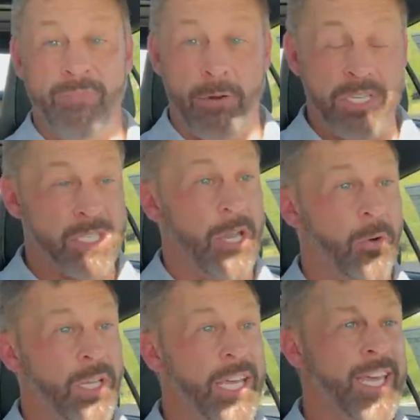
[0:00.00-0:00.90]
very
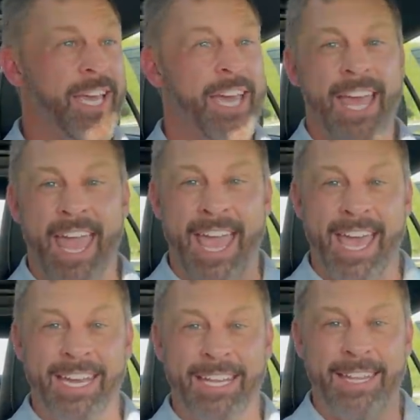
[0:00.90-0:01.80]
slowly.
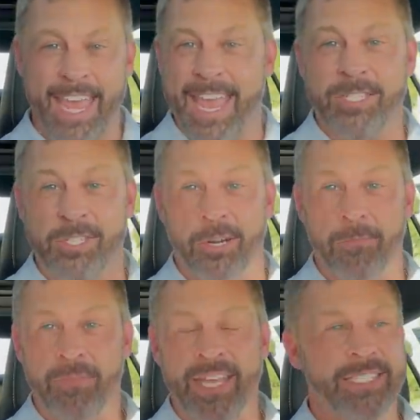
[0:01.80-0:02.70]
And the answer
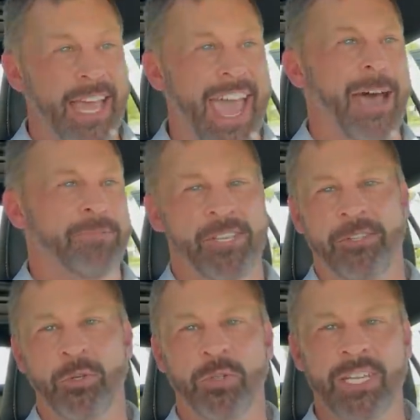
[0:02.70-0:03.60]
is
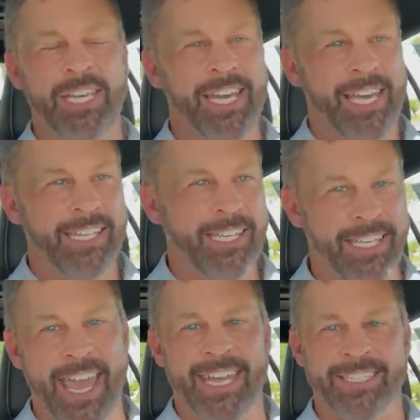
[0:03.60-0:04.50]
absolutely
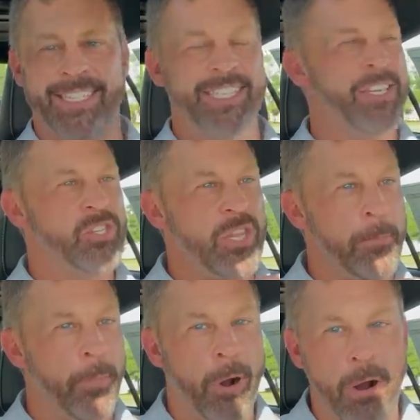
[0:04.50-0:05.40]
yes. This is the
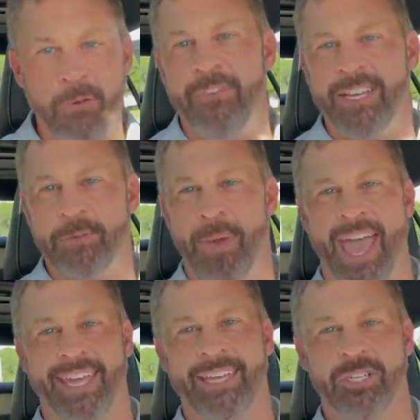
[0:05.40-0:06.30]
perfect
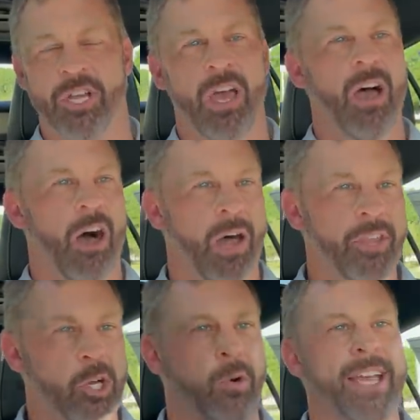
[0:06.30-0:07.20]
package on
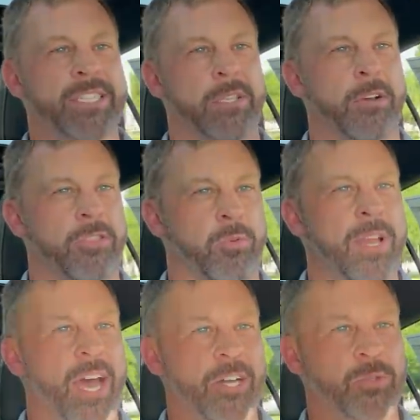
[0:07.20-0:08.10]
the Chrysler
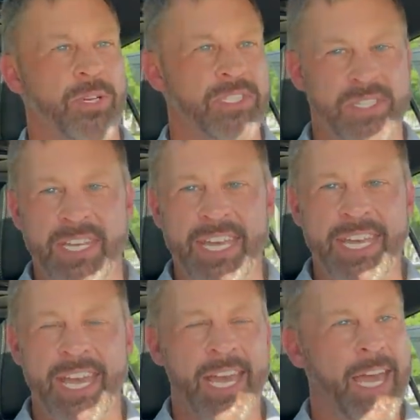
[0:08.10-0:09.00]

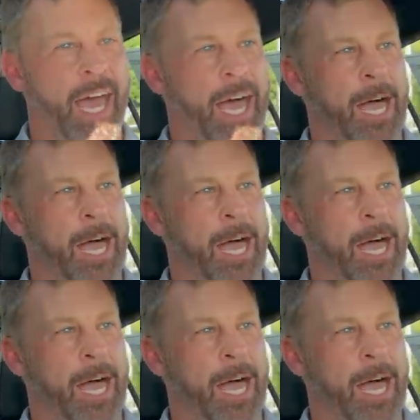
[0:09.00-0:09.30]
300C.